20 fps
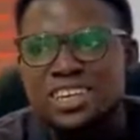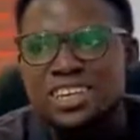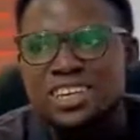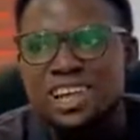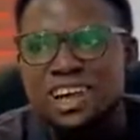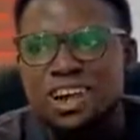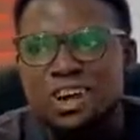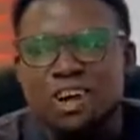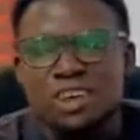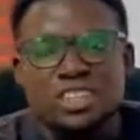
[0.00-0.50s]

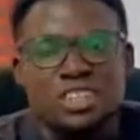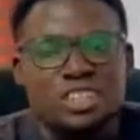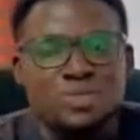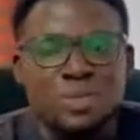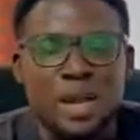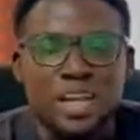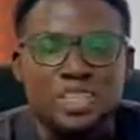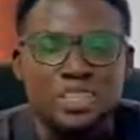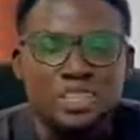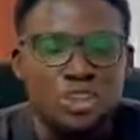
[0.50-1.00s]
or it is
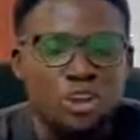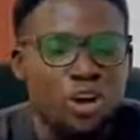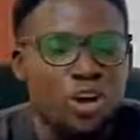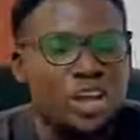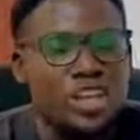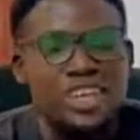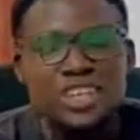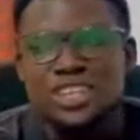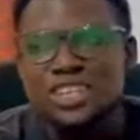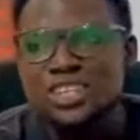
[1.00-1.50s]
my
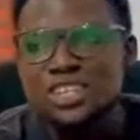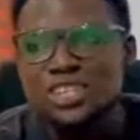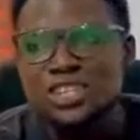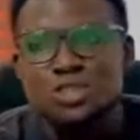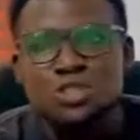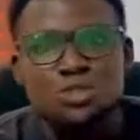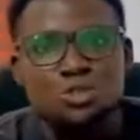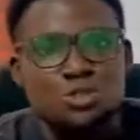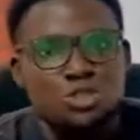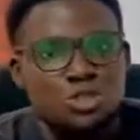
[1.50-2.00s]
joy
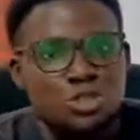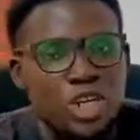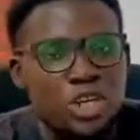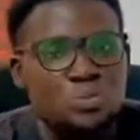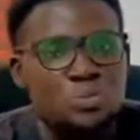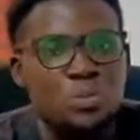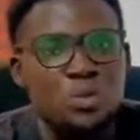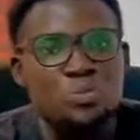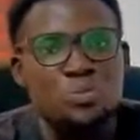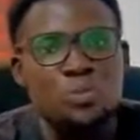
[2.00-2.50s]
to
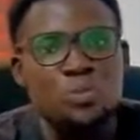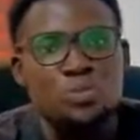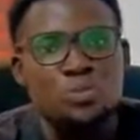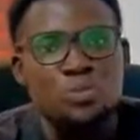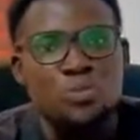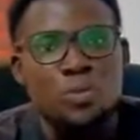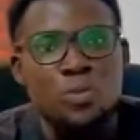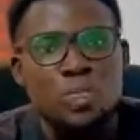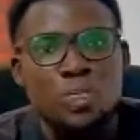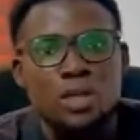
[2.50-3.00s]
train
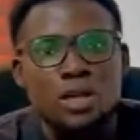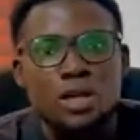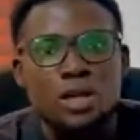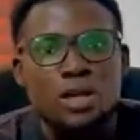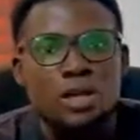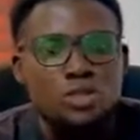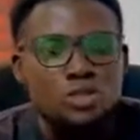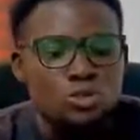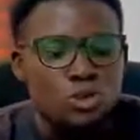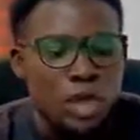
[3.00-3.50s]
people,
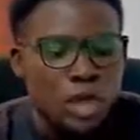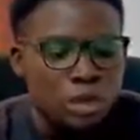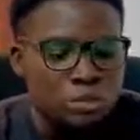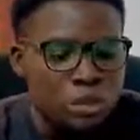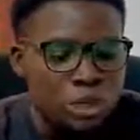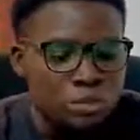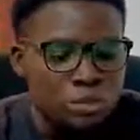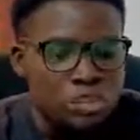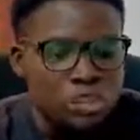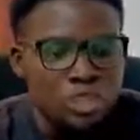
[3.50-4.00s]
to help
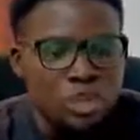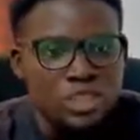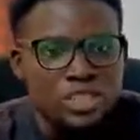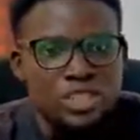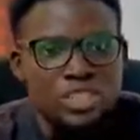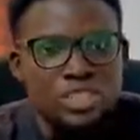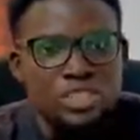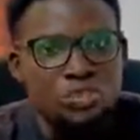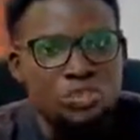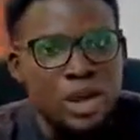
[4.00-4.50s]
them
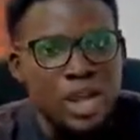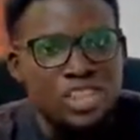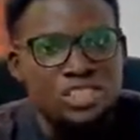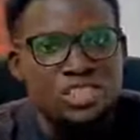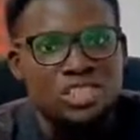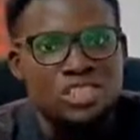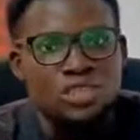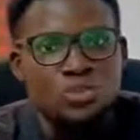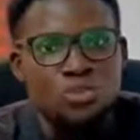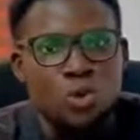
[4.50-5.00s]
journey in the
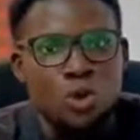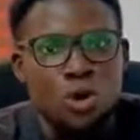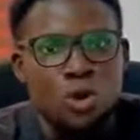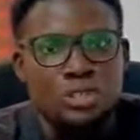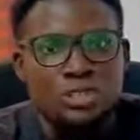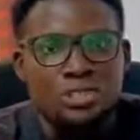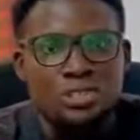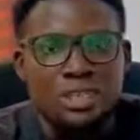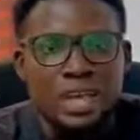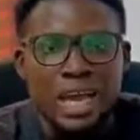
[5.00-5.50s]
writing
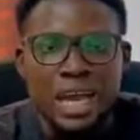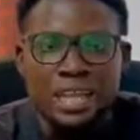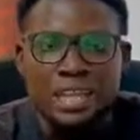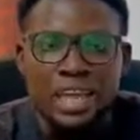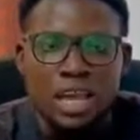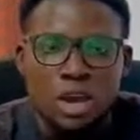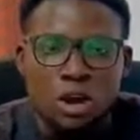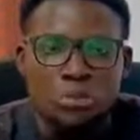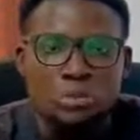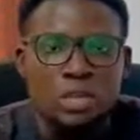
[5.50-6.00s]
world and
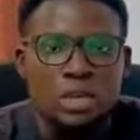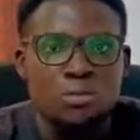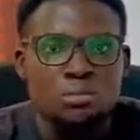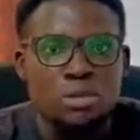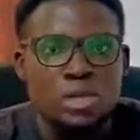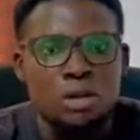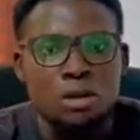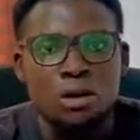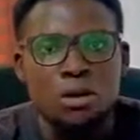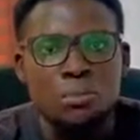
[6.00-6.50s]
help them
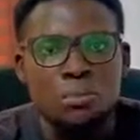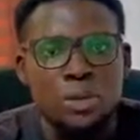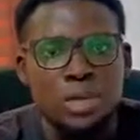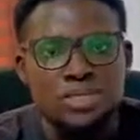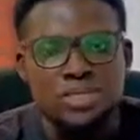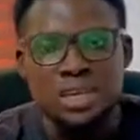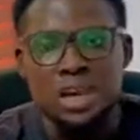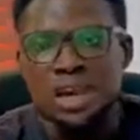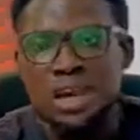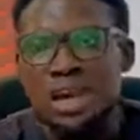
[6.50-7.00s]
become
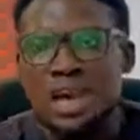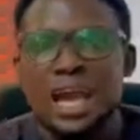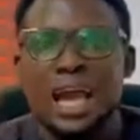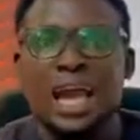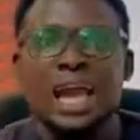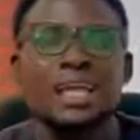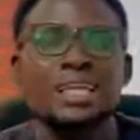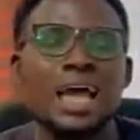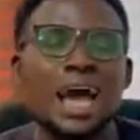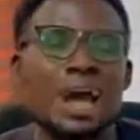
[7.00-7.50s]
better.
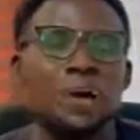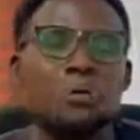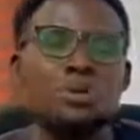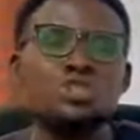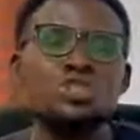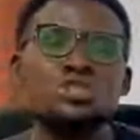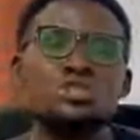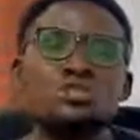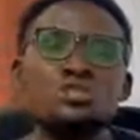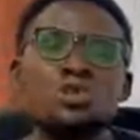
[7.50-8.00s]
And I
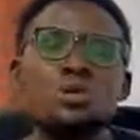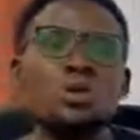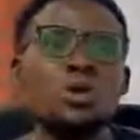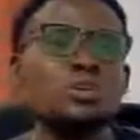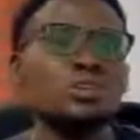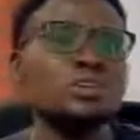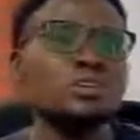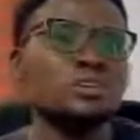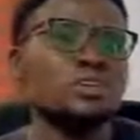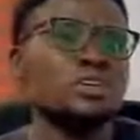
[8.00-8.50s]
want you to know
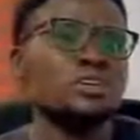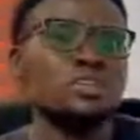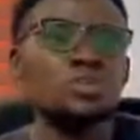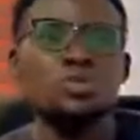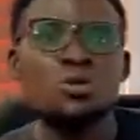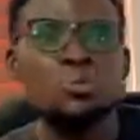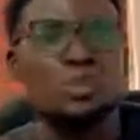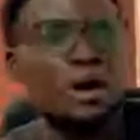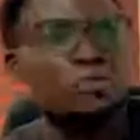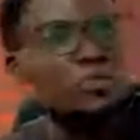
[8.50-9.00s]
one thing, there is
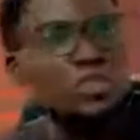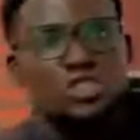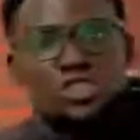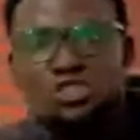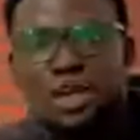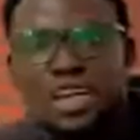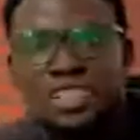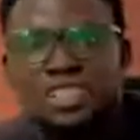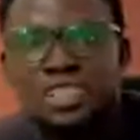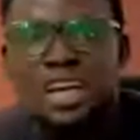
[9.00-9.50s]
no perfect
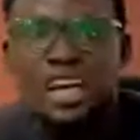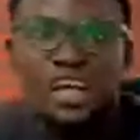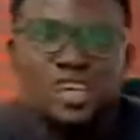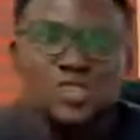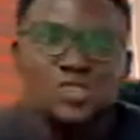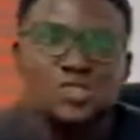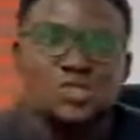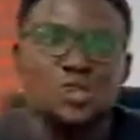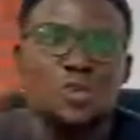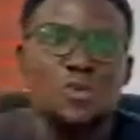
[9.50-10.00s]
writer.
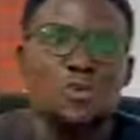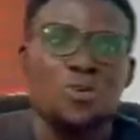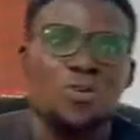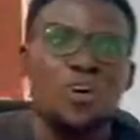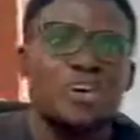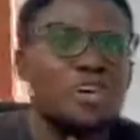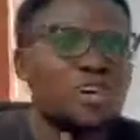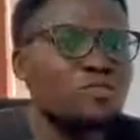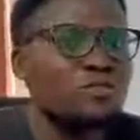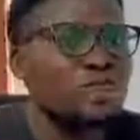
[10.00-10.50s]
So
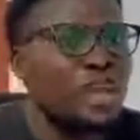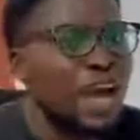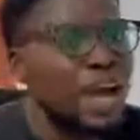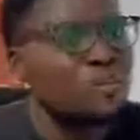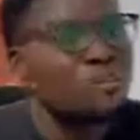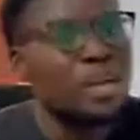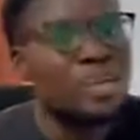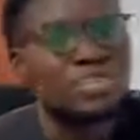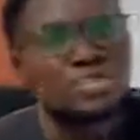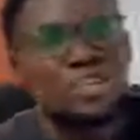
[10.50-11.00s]
even I
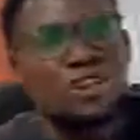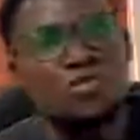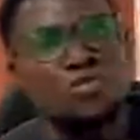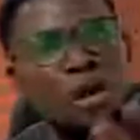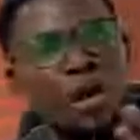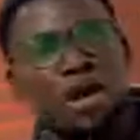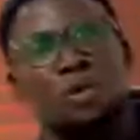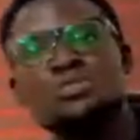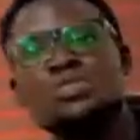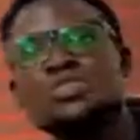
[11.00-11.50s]
myself,
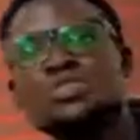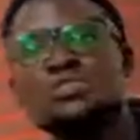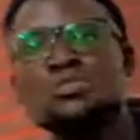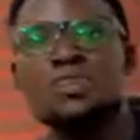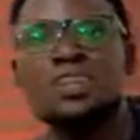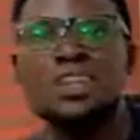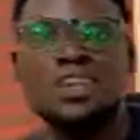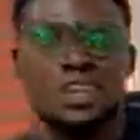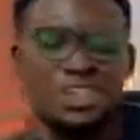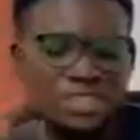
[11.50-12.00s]
I'm still
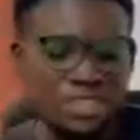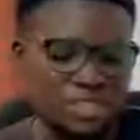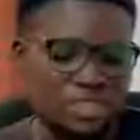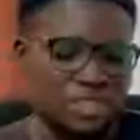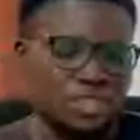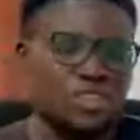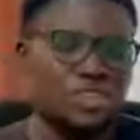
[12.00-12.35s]
learning.